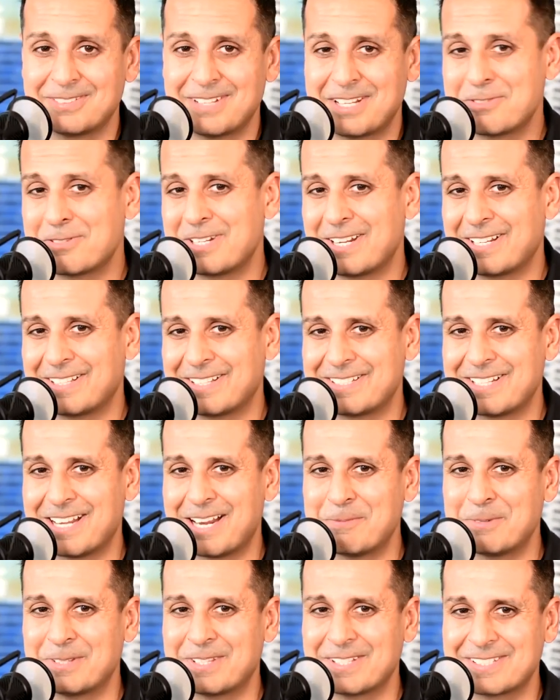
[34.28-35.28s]
for taking the
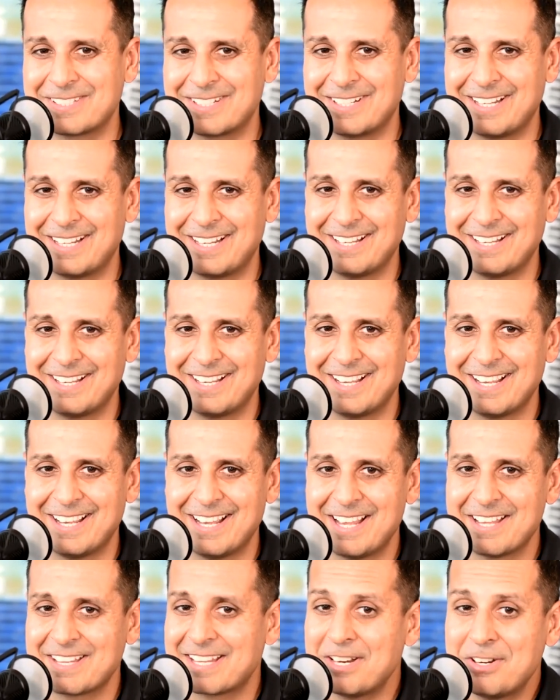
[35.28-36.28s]
time with us today.
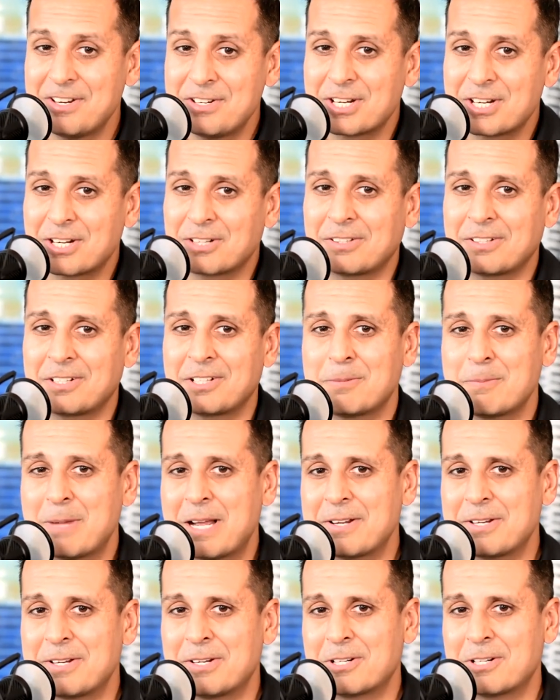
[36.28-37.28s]
Can you share a little
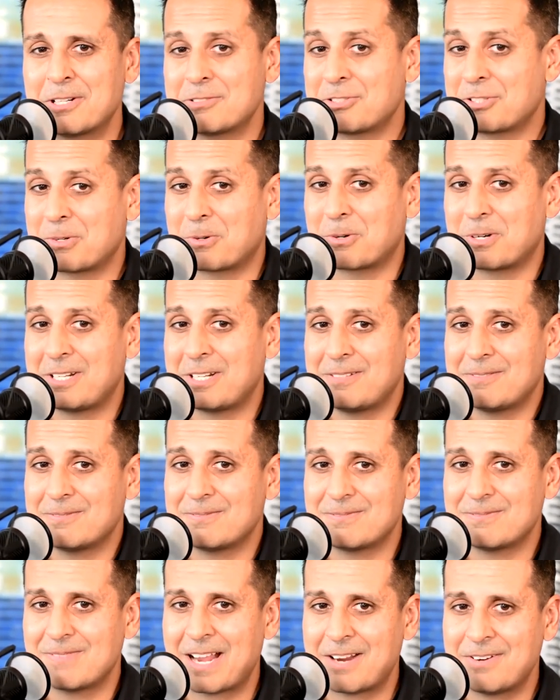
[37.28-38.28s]
about your story?
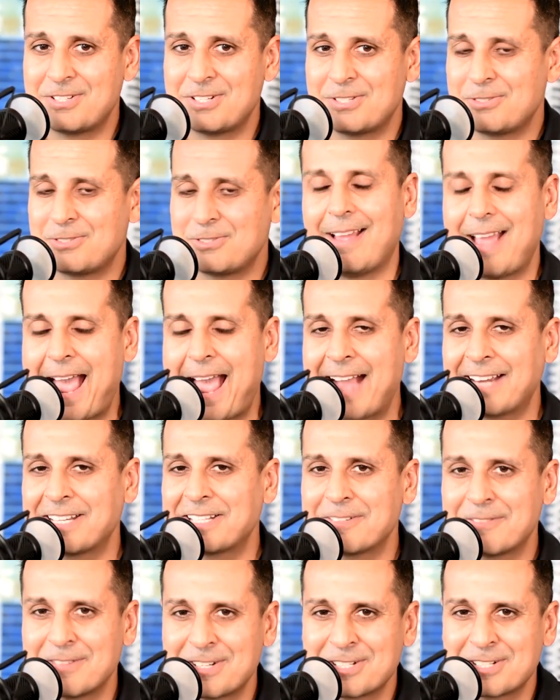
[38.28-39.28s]
How did you join
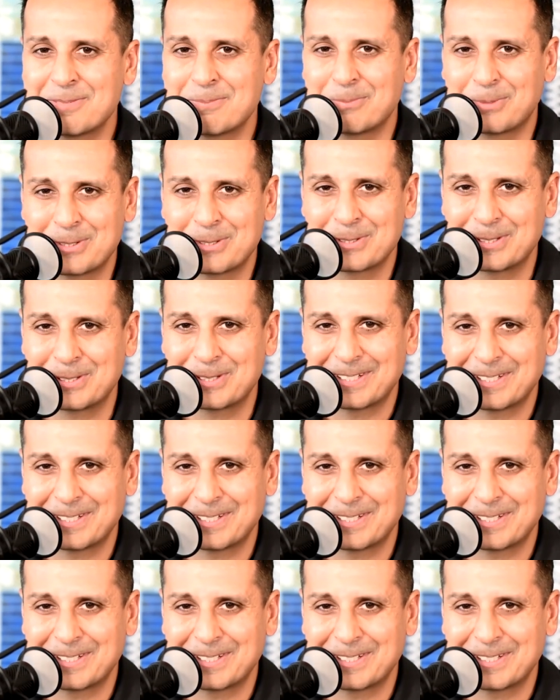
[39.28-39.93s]
Activision Blizzard?